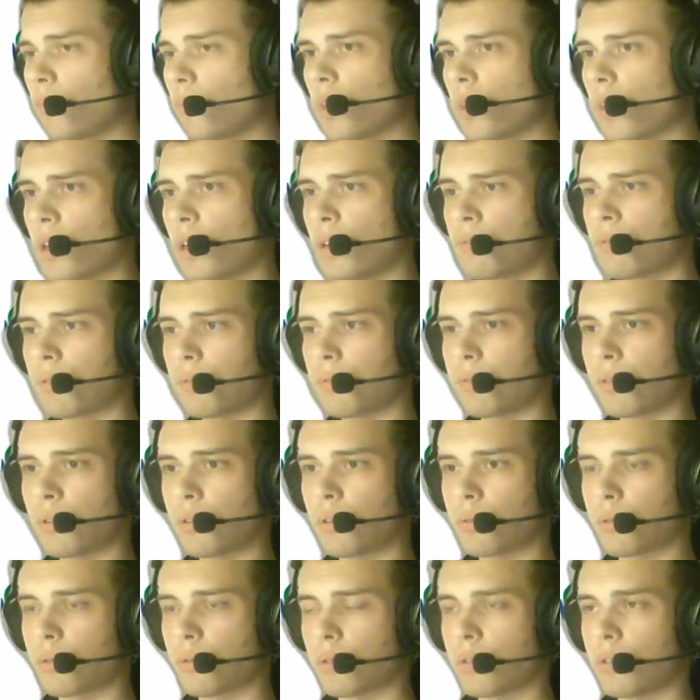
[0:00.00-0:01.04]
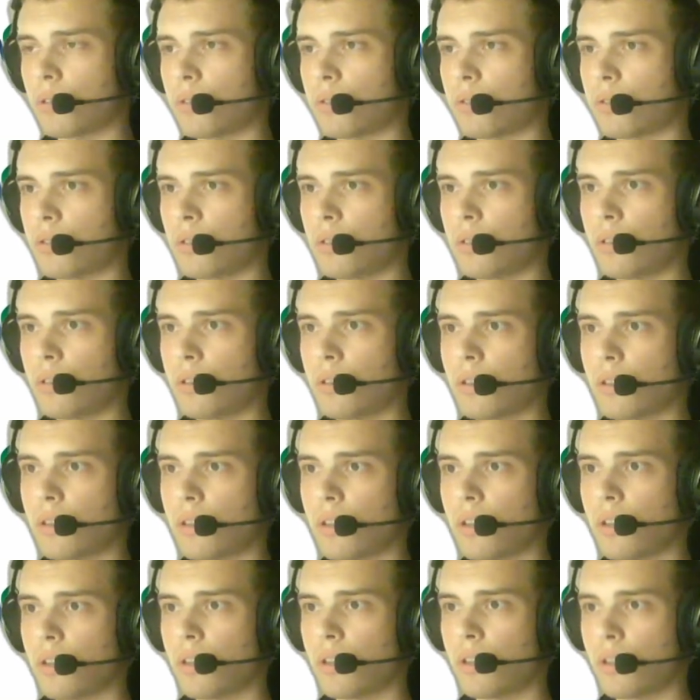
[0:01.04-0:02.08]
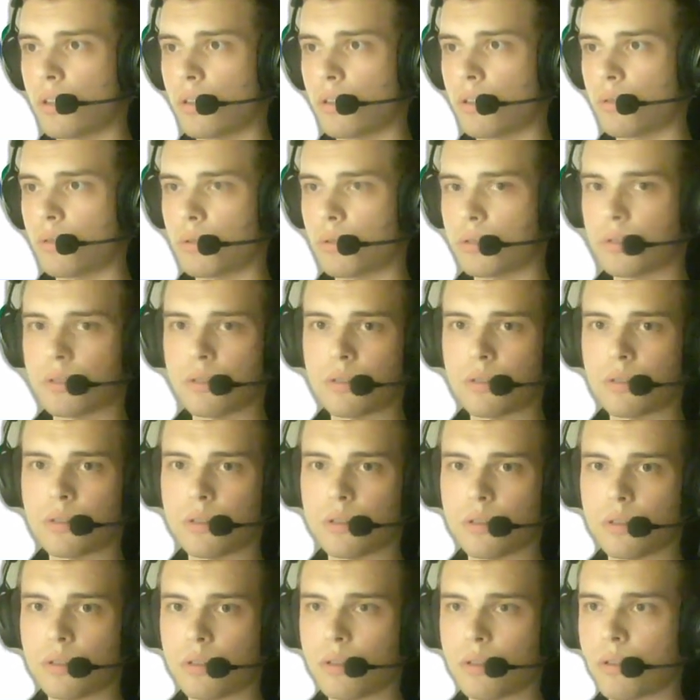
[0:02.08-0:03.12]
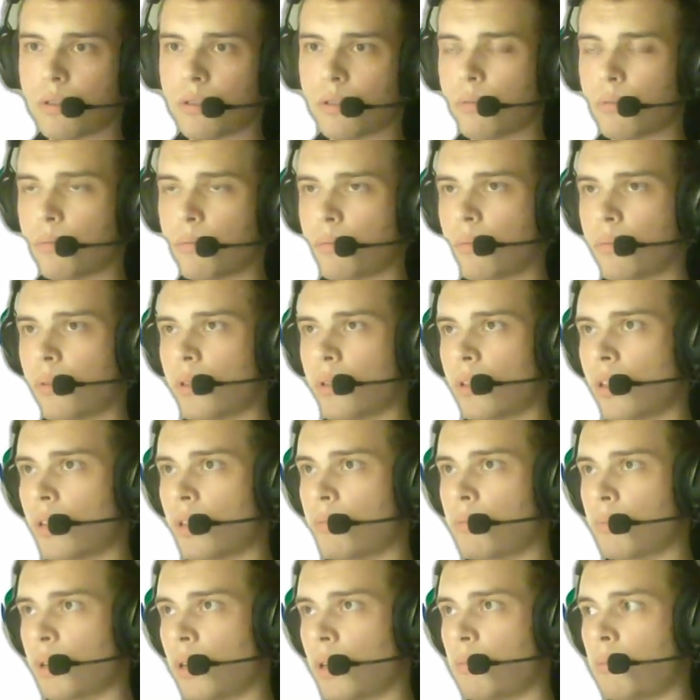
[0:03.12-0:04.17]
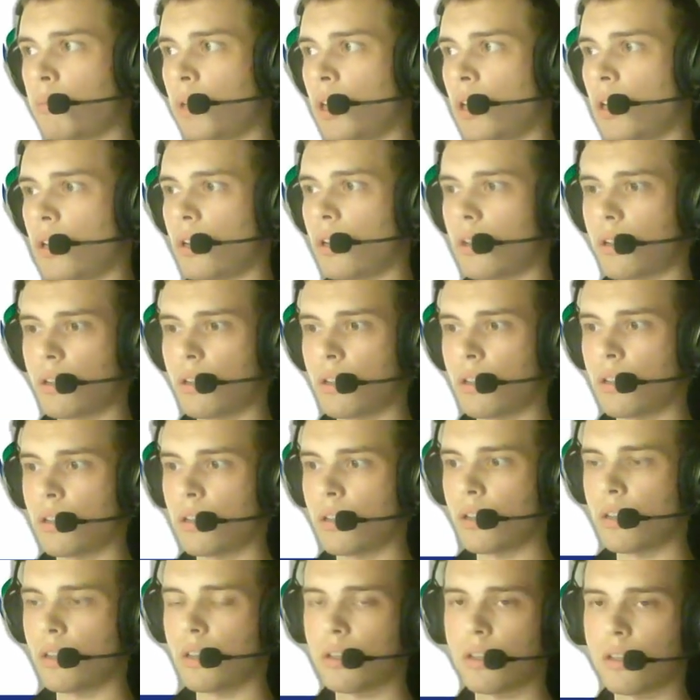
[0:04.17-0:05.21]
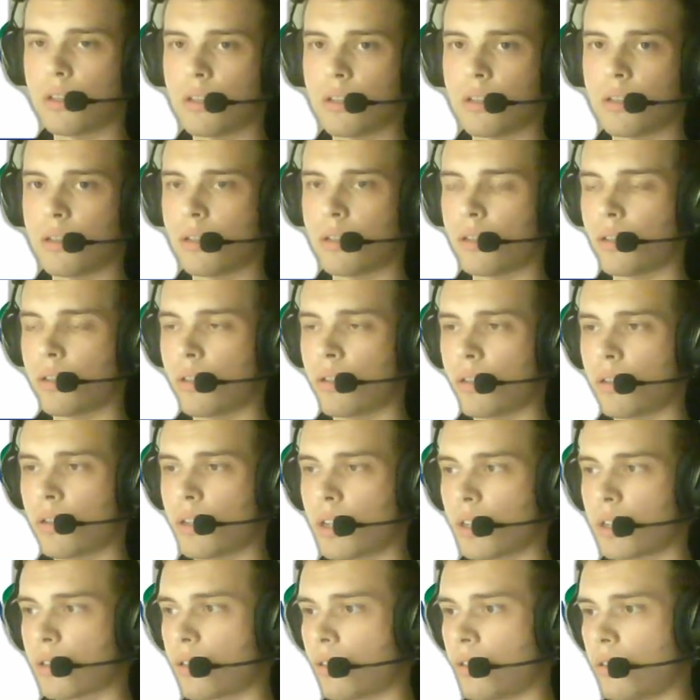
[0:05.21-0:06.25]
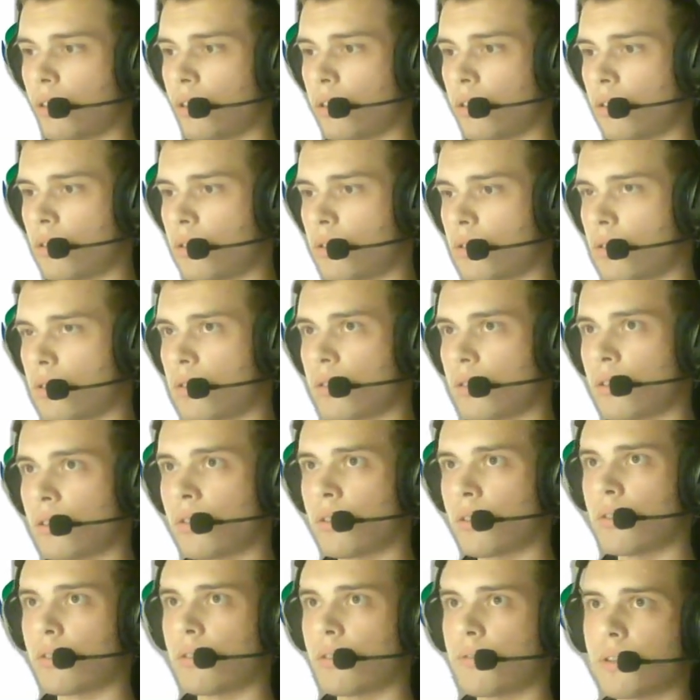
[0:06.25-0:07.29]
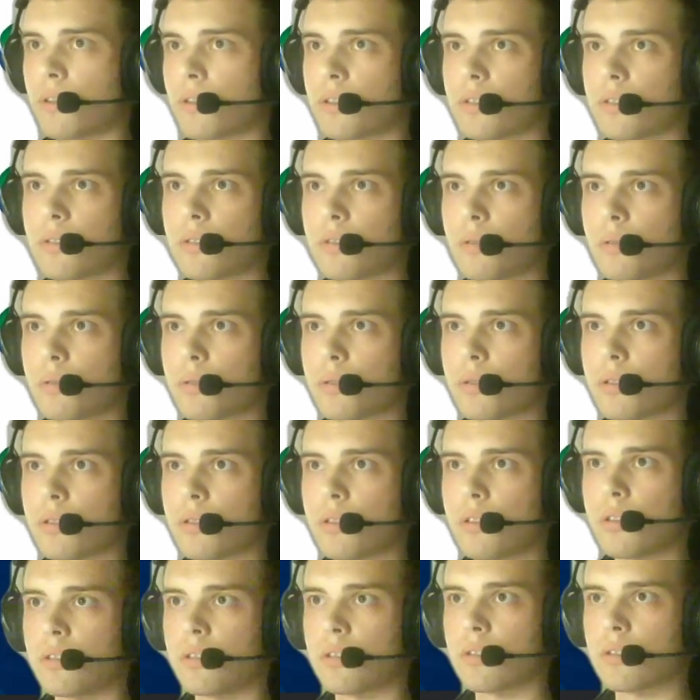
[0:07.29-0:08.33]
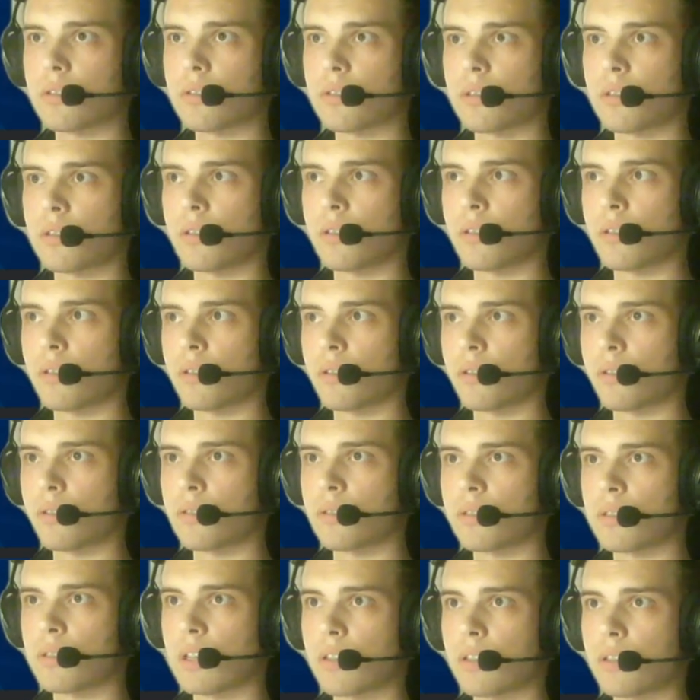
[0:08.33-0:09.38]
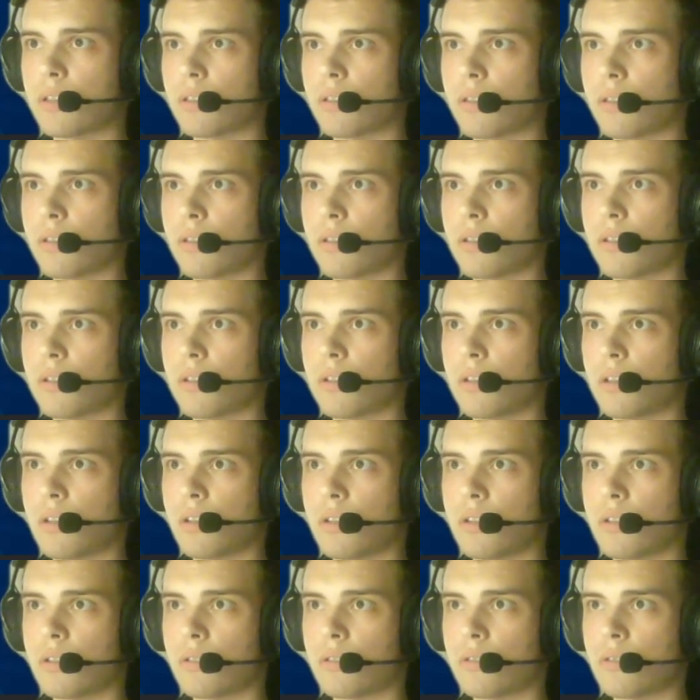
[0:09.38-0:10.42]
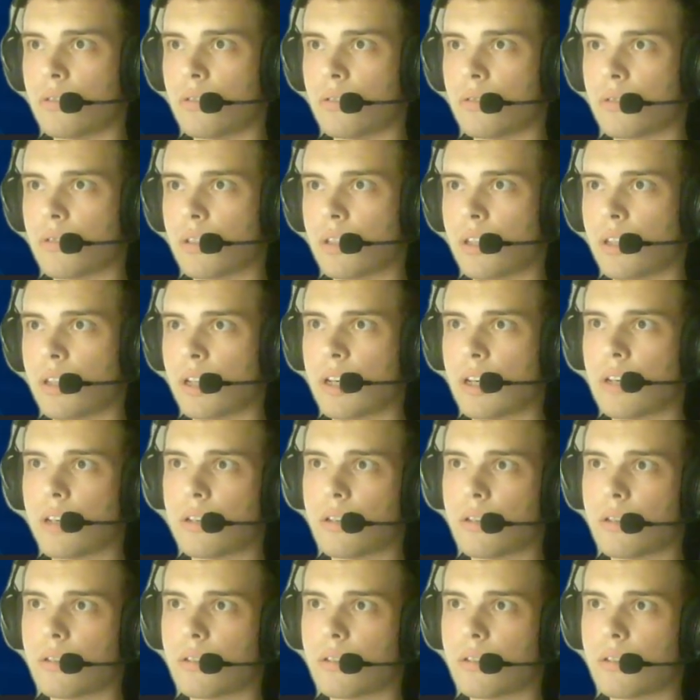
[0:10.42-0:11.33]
everything you see wasn't done by me. Actually, it's the first solution is Z.ai,